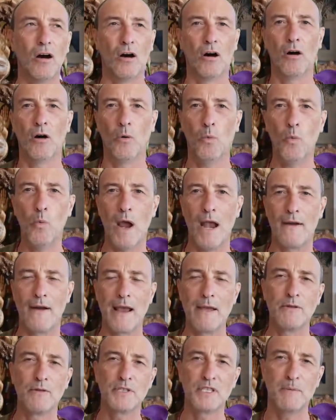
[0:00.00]
or where
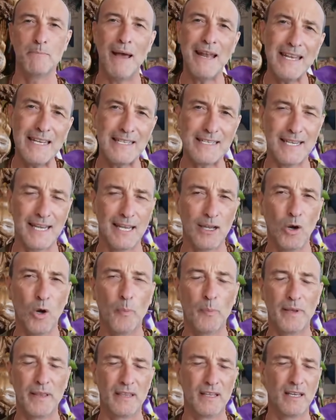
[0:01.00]
I used to meditate
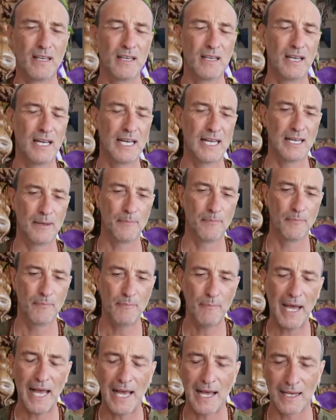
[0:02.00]
up in the um,
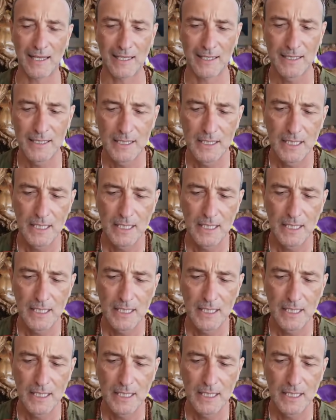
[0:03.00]
park.